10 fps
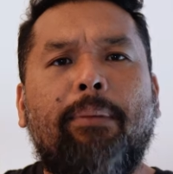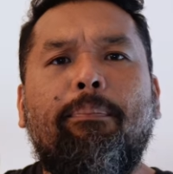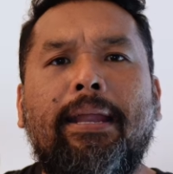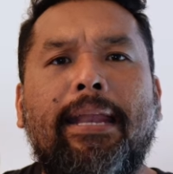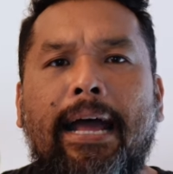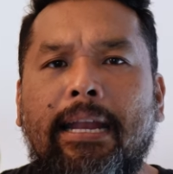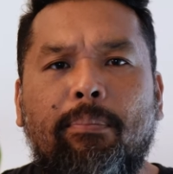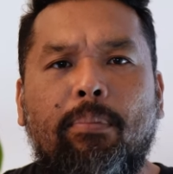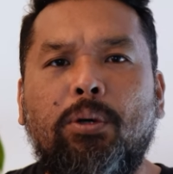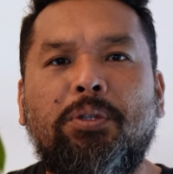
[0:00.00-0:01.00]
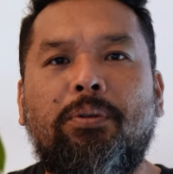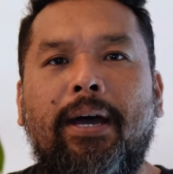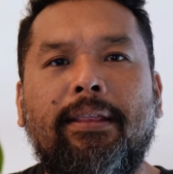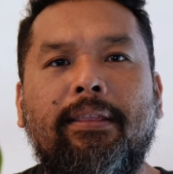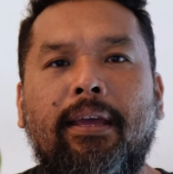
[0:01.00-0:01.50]
a banana boat
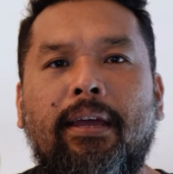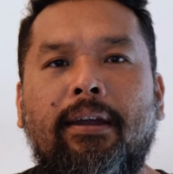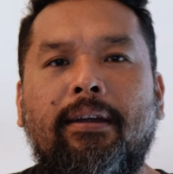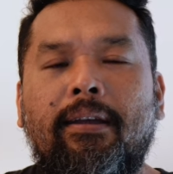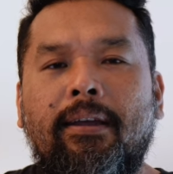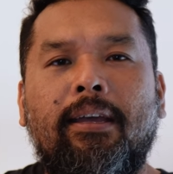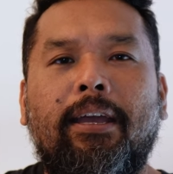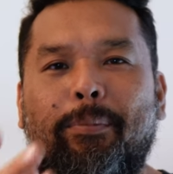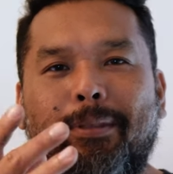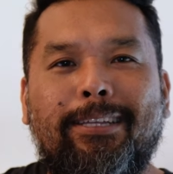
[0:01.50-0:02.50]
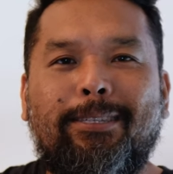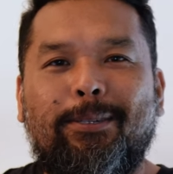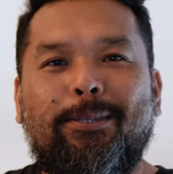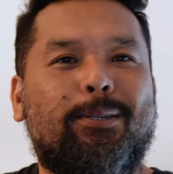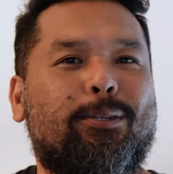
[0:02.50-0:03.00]
ride there, if that's
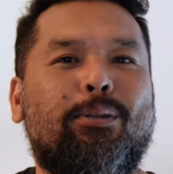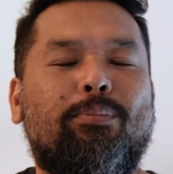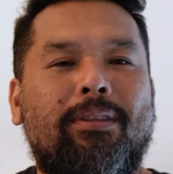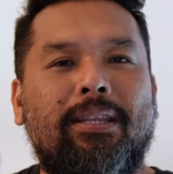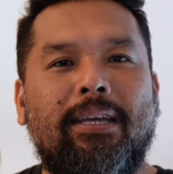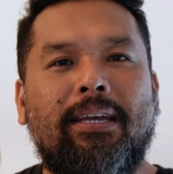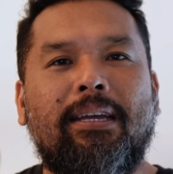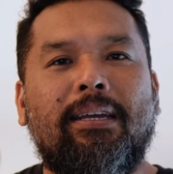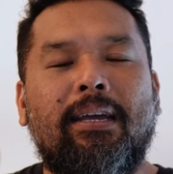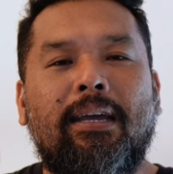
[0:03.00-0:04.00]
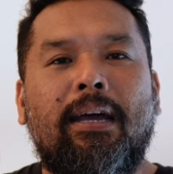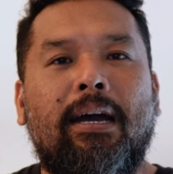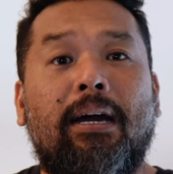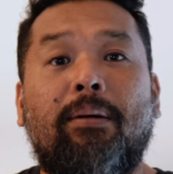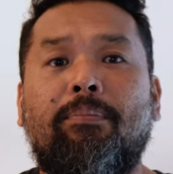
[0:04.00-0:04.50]
your sort of thing.
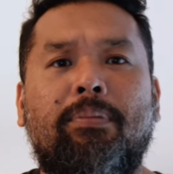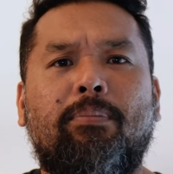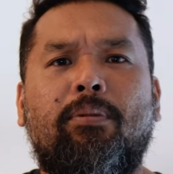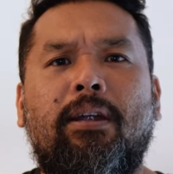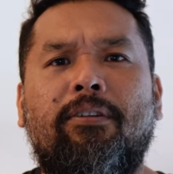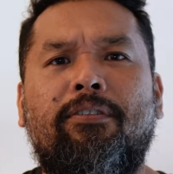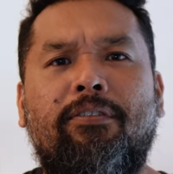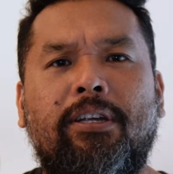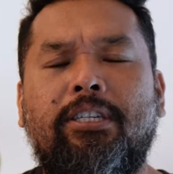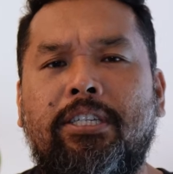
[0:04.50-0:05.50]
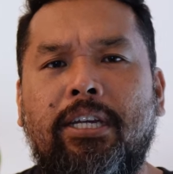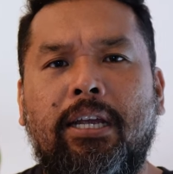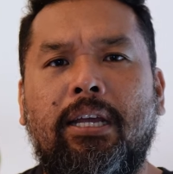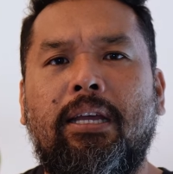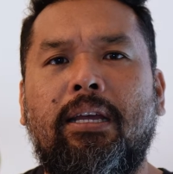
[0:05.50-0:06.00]
People are
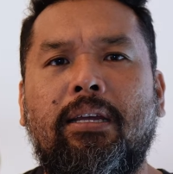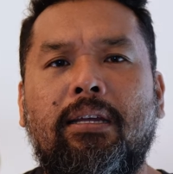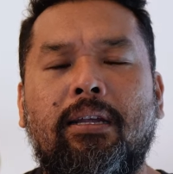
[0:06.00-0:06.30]
fishing.